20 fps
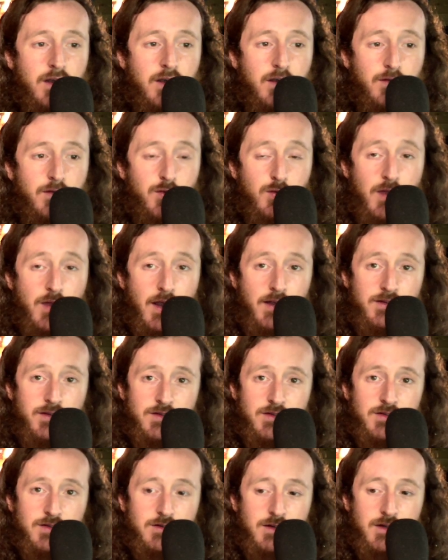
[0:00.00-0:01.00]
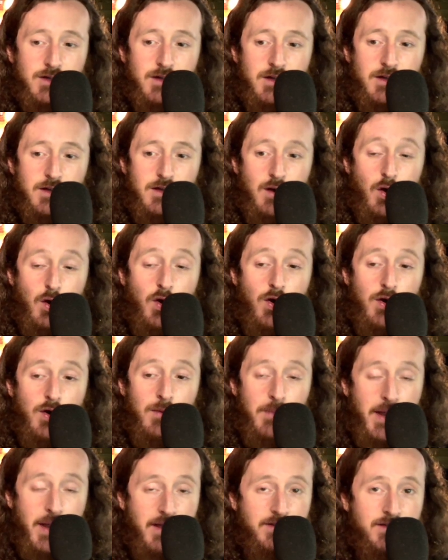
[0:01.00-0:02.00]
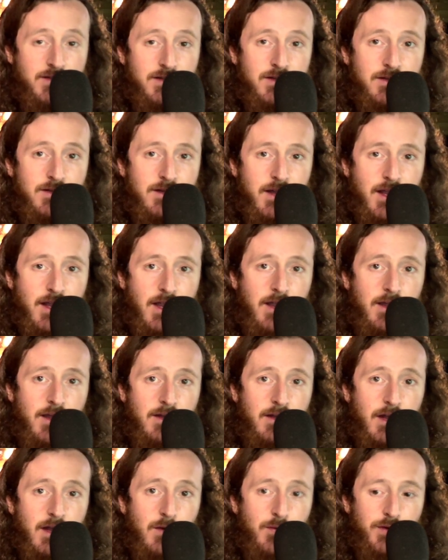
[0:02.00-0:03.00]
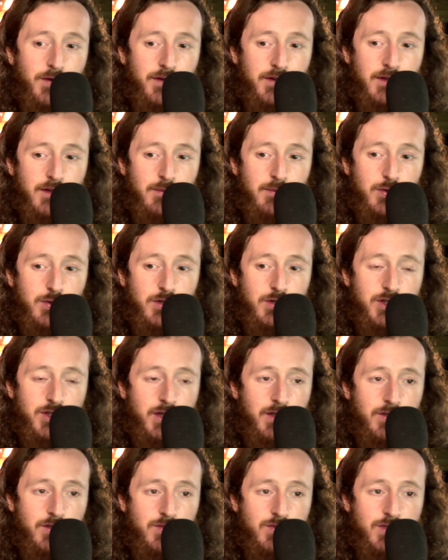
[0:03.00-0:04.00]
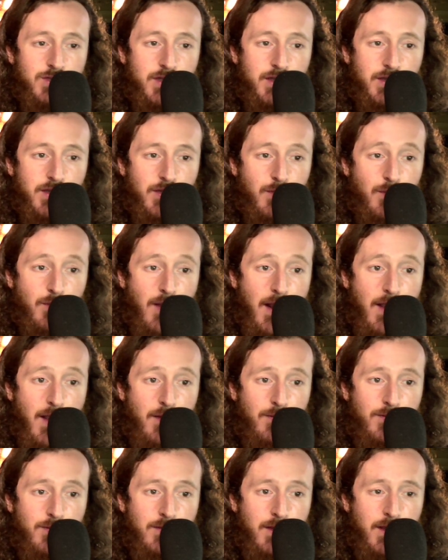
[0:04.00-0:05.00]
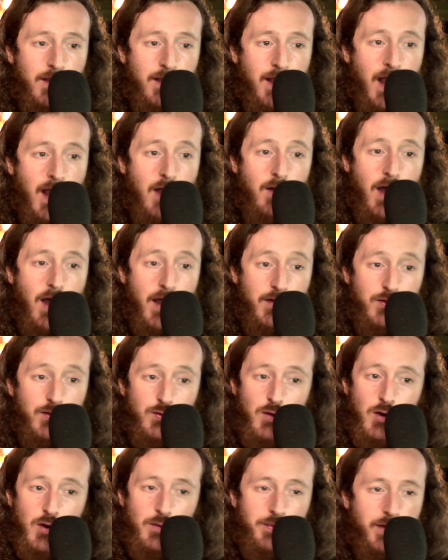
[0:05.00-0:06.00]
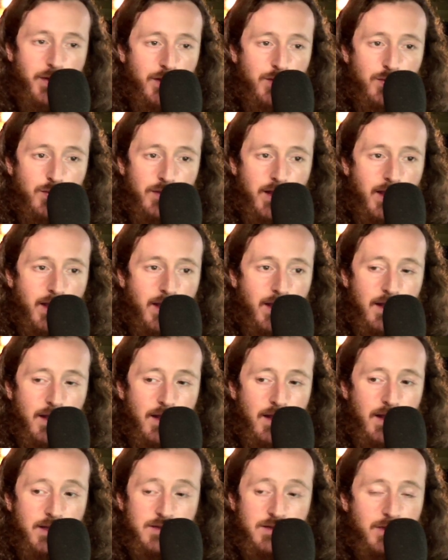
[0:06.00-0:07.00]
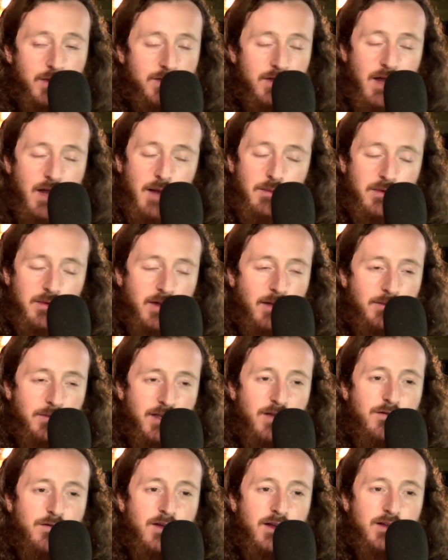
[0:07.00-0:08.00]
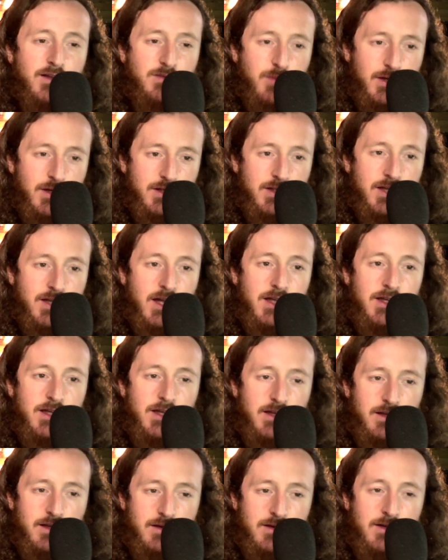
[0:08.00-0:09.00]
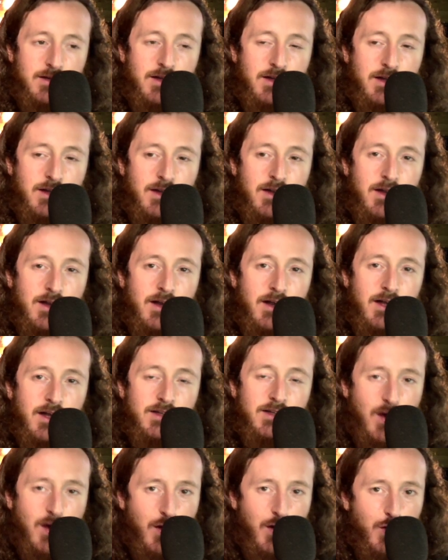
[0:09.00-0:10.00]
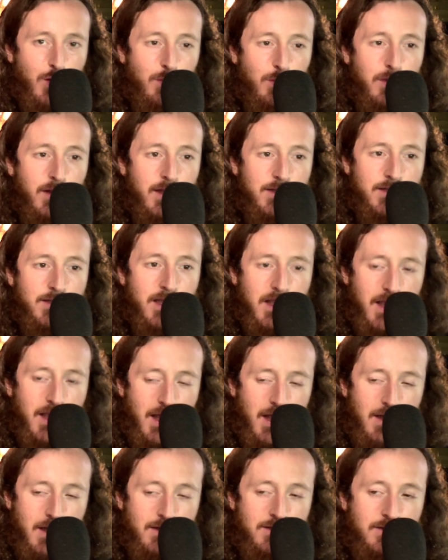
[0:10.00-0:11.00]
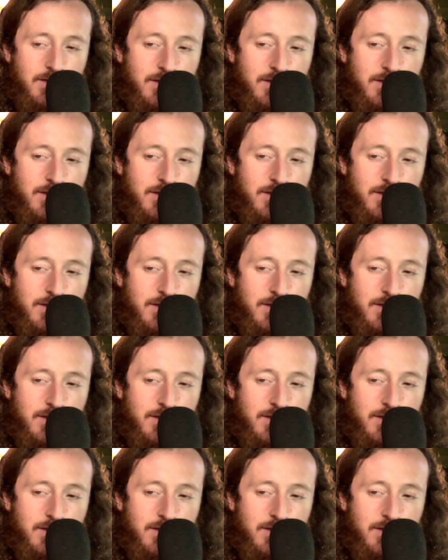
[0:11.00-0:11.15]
you guys are amazing, and I really appreciate you sticking around. I do hope that you get as much. I'm giving as much as I can, as honorably as I can,